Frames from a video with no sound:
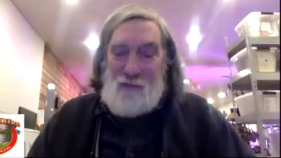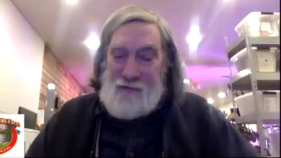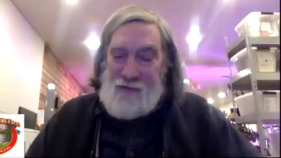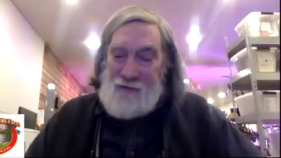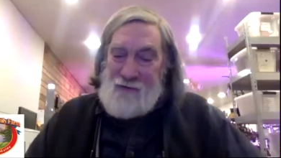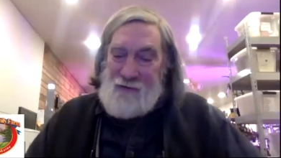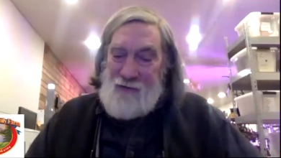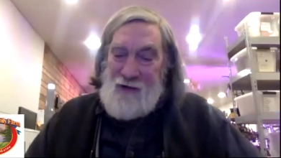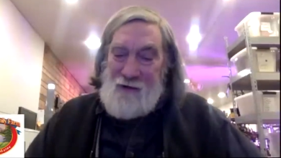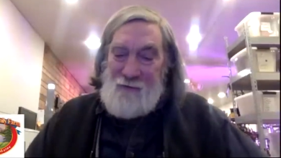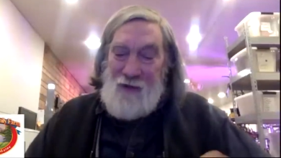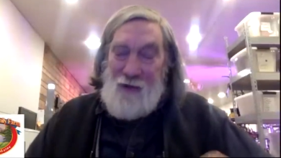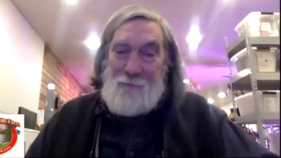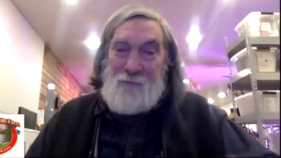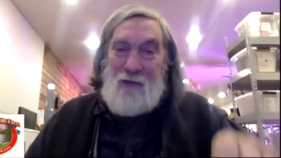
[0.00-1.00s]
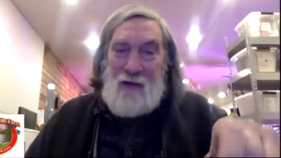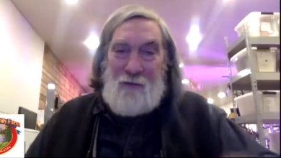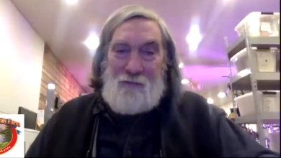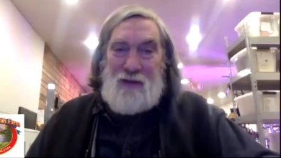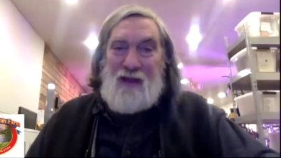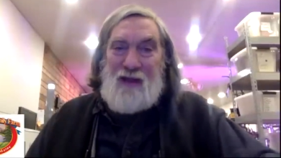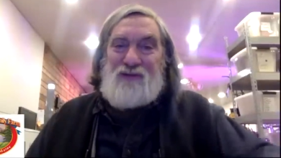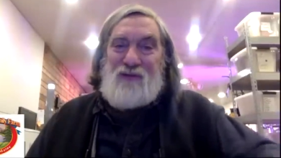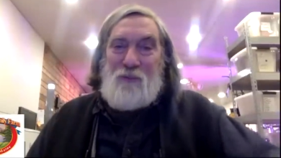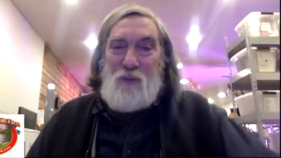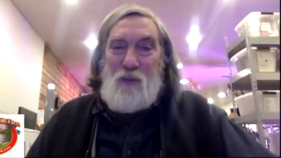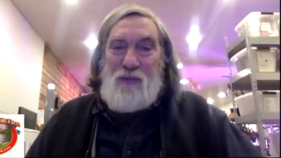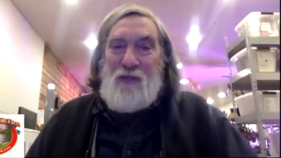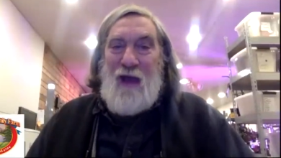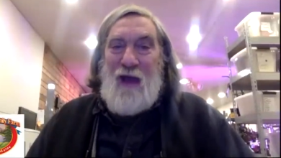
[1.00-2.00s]
that ability to cut them up,
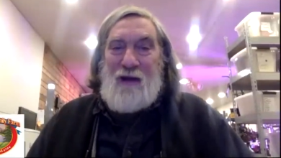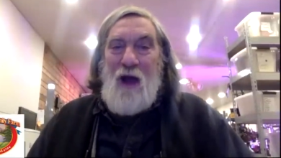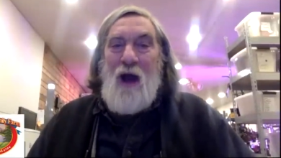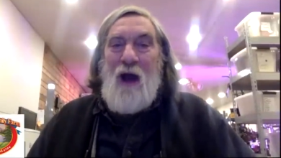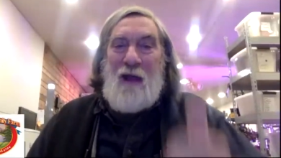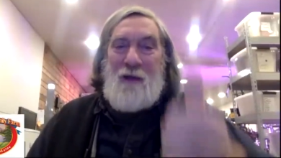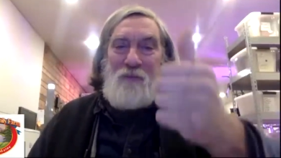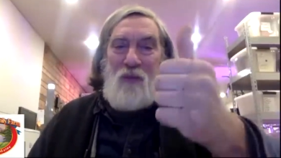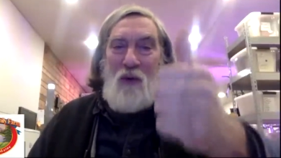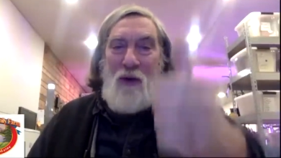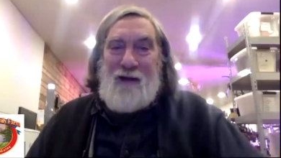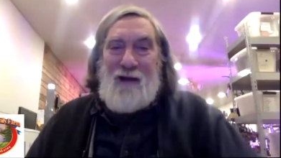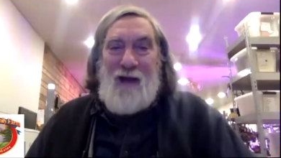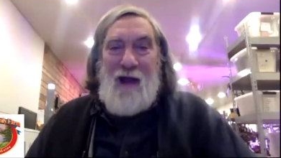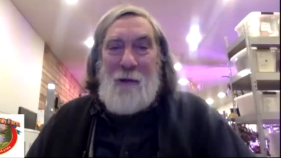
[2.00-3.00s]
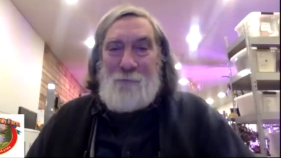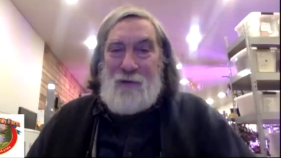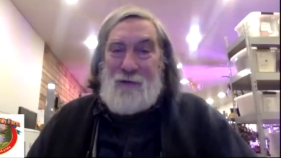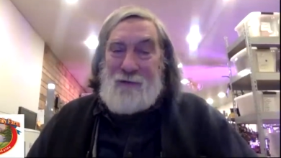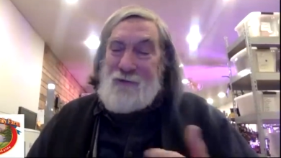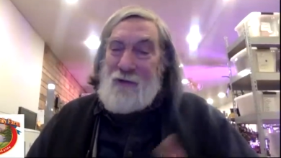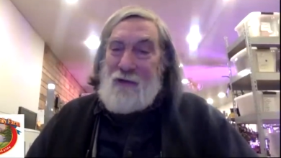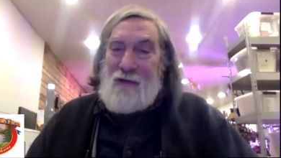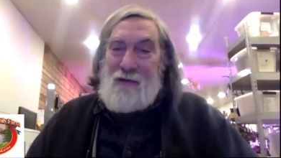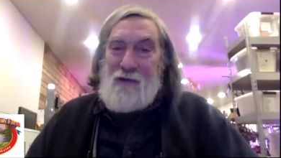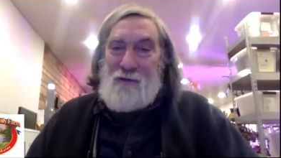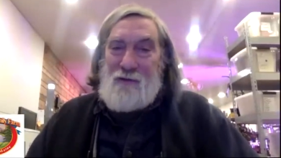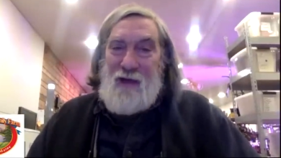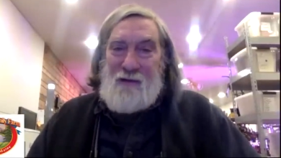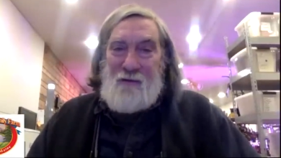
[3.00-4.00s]
place them with that eye pointing up,
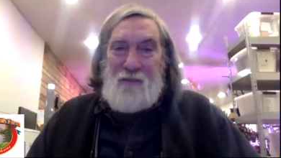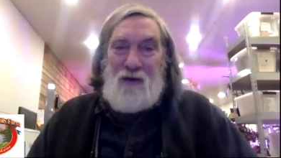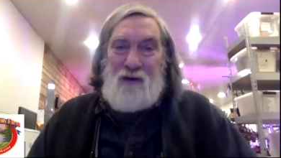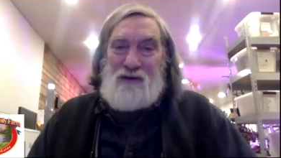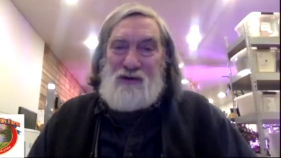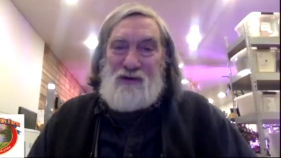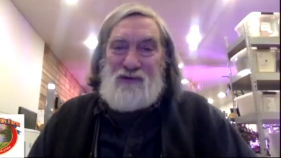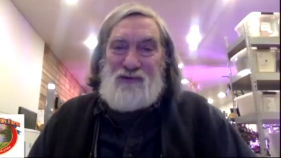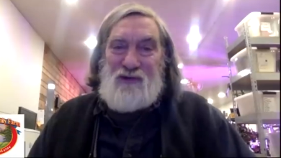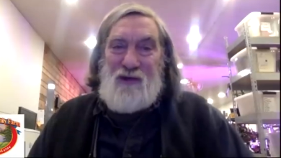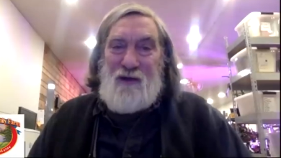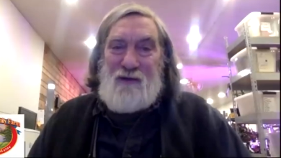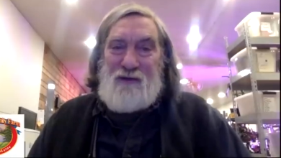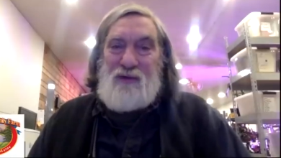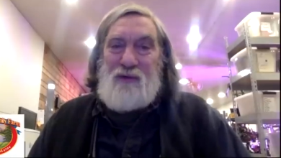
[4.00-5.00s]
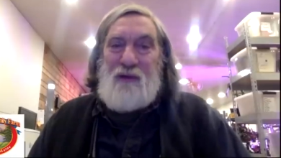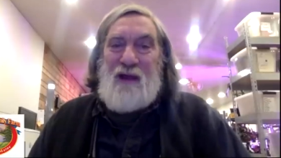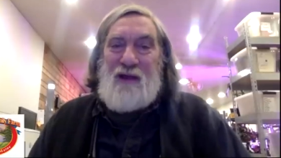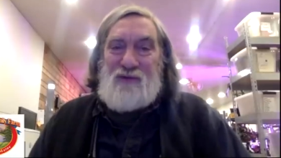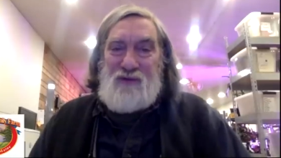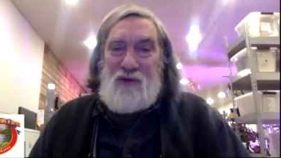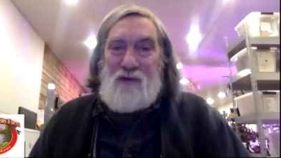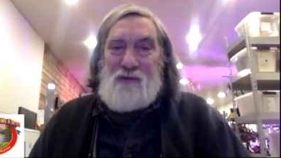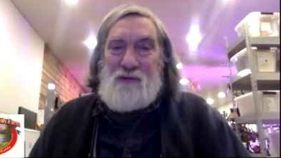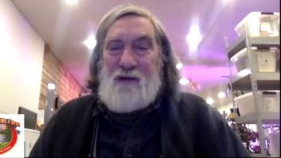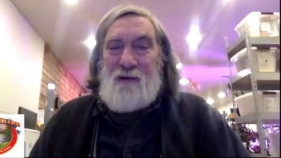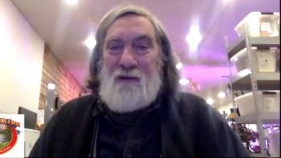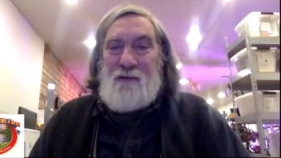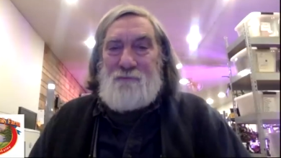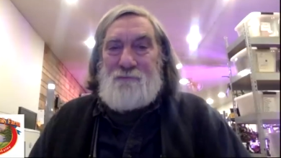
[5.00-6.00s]
and you'll get emergence uh, two
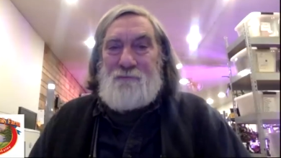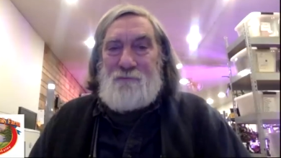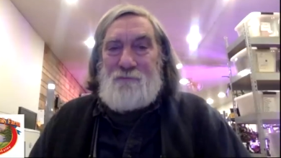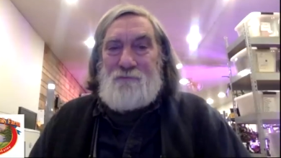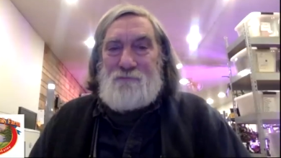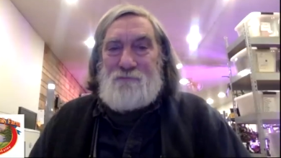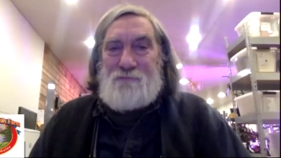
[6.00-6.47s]
days earlier.